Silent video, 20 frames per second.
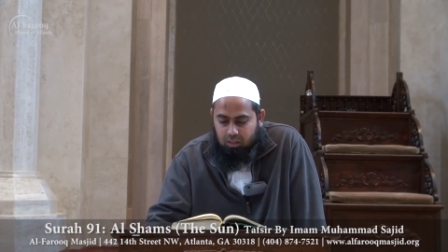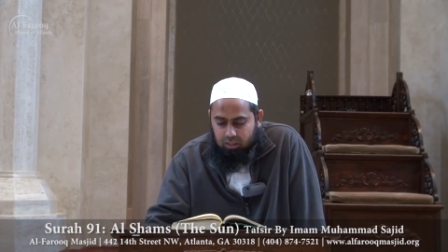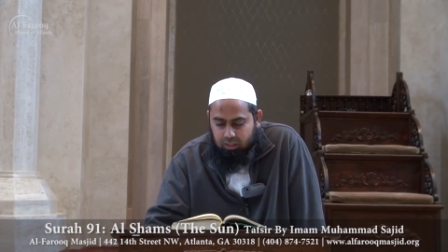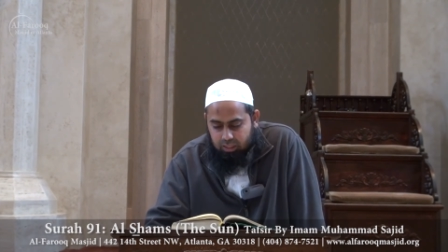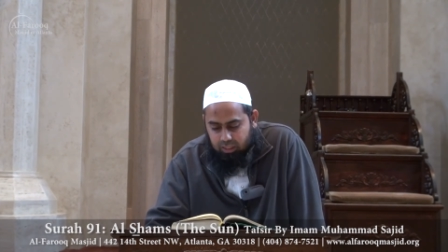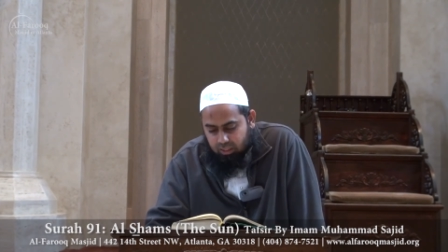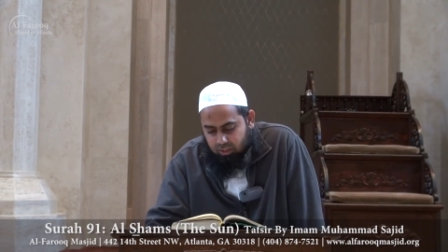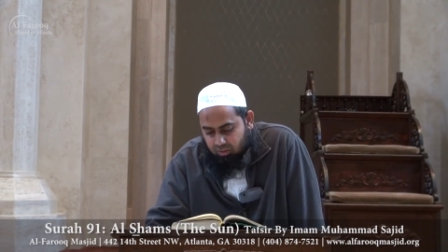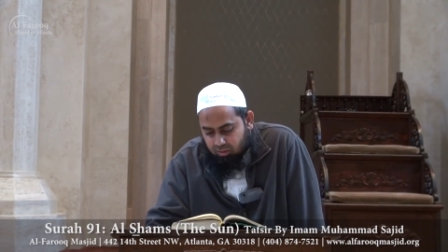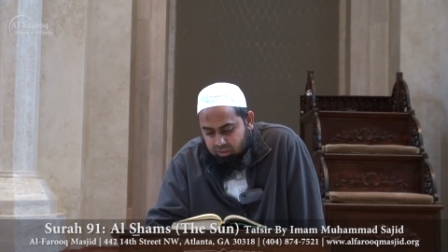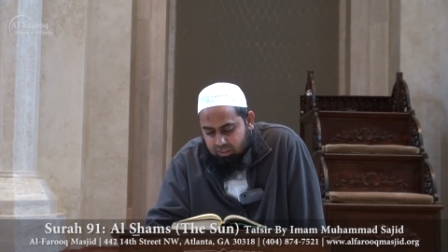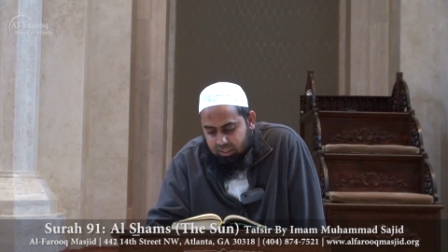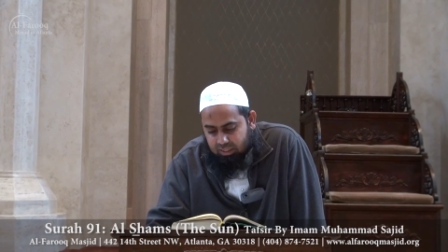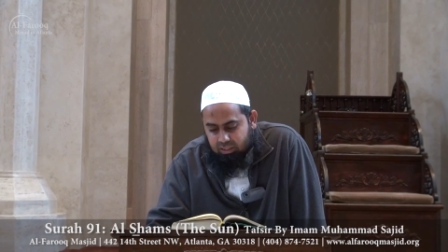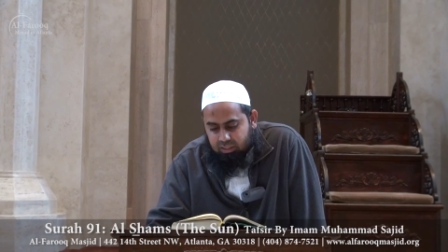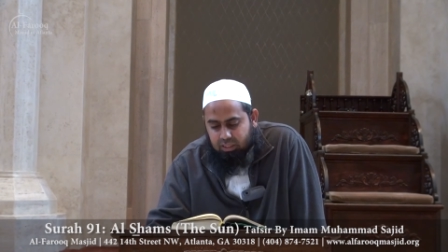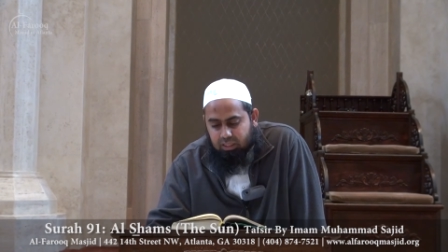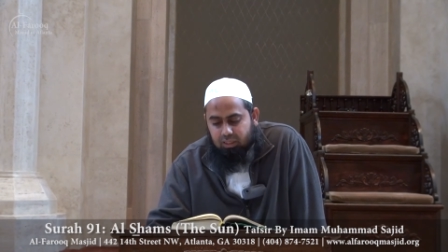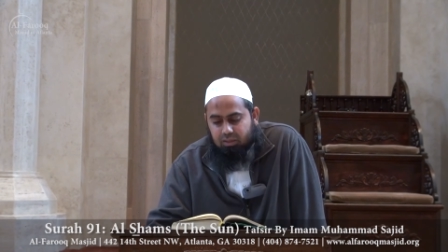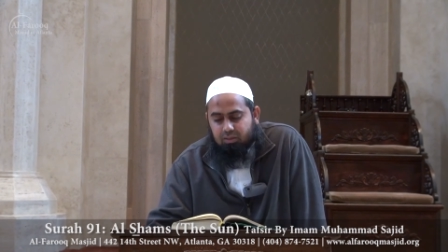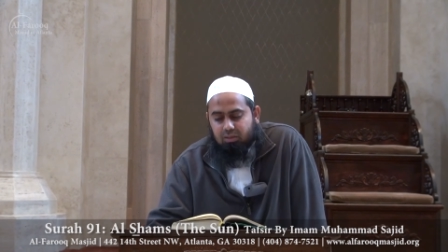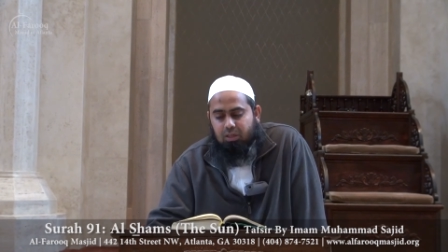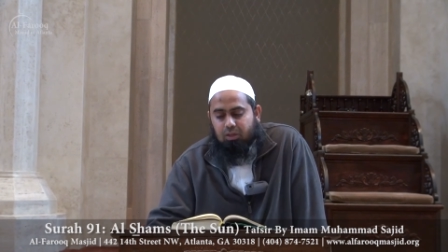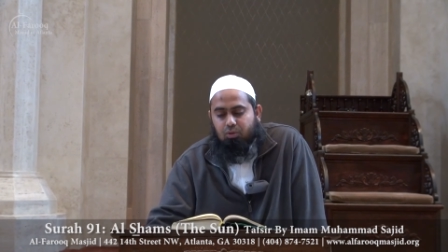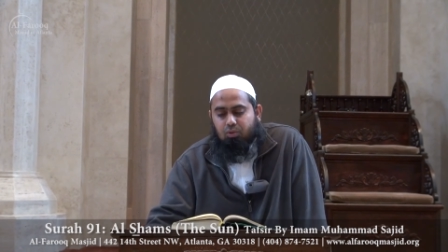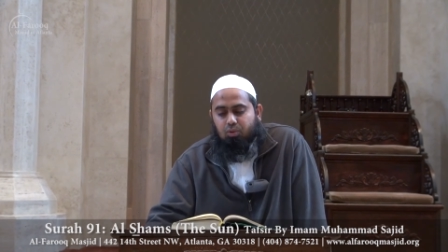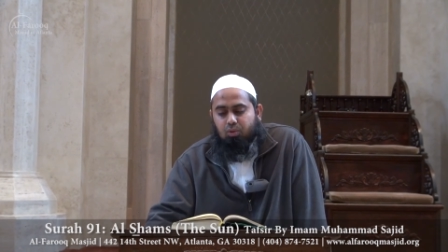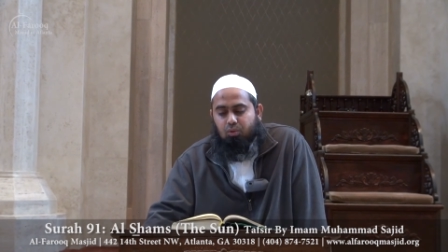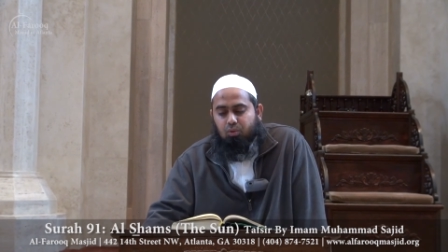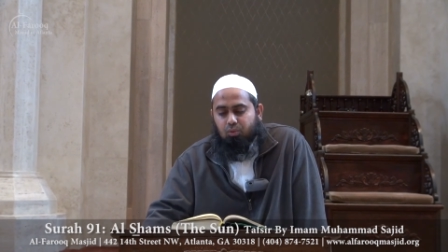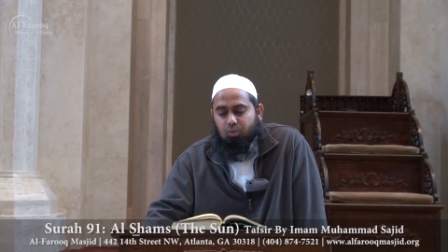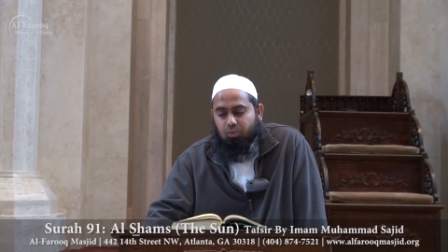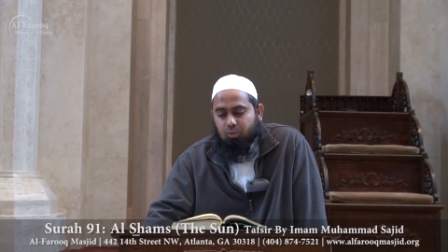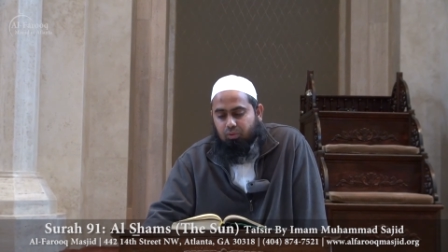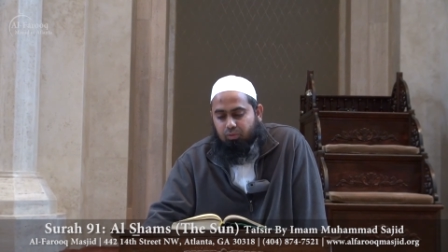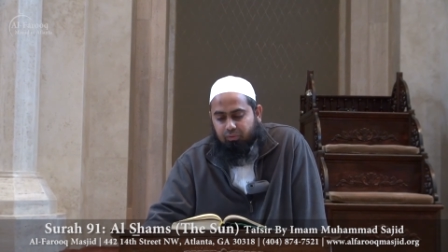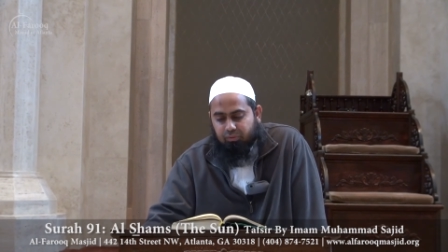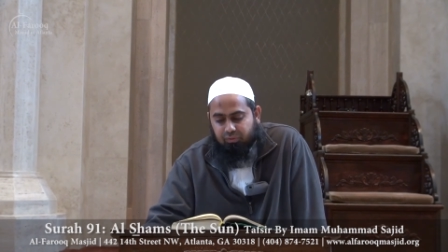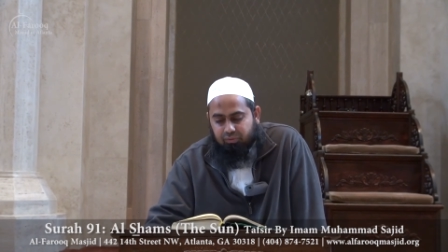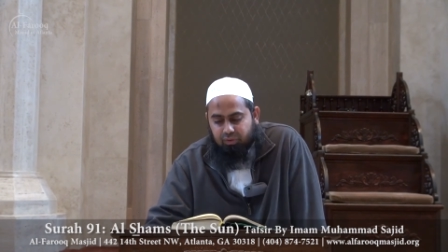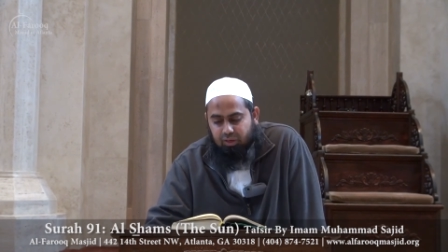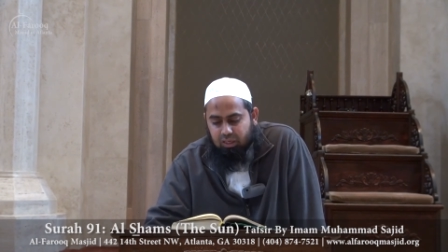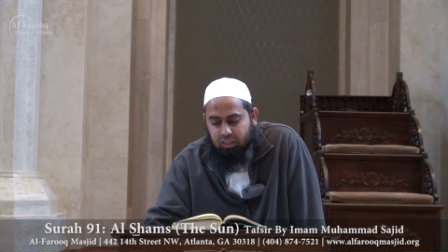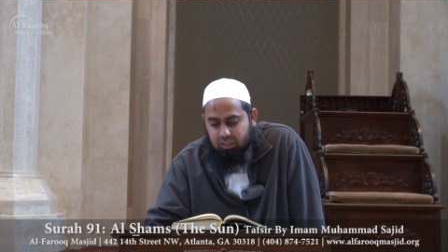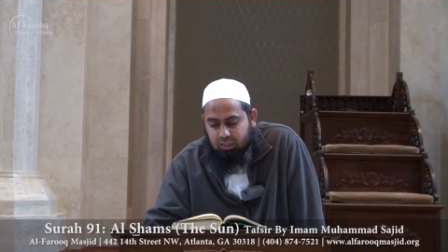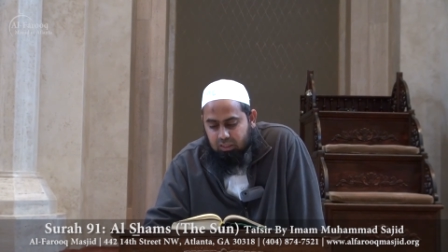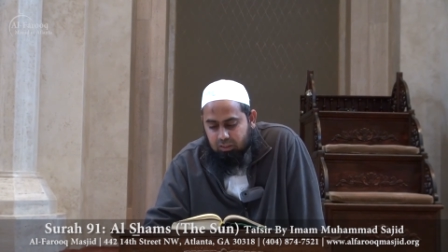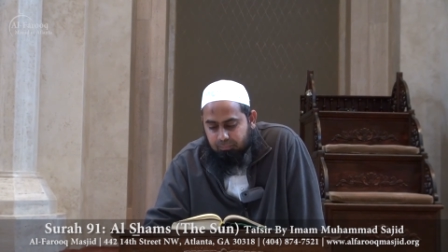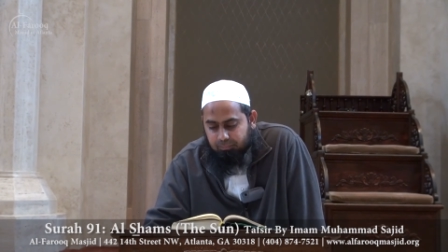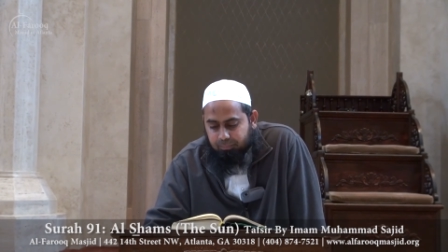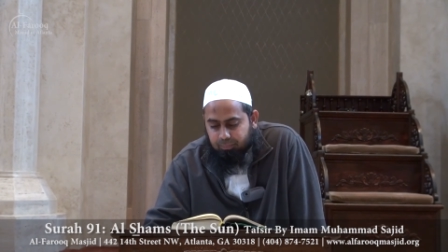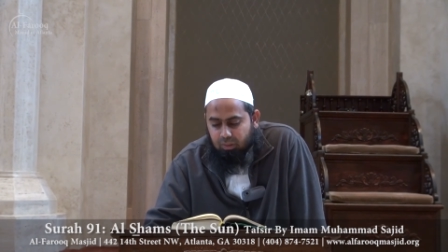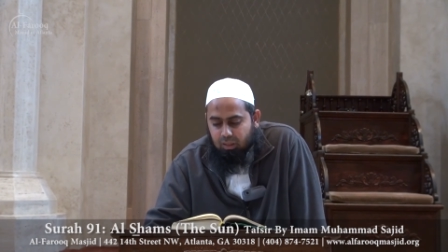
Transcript: They rejected the true faith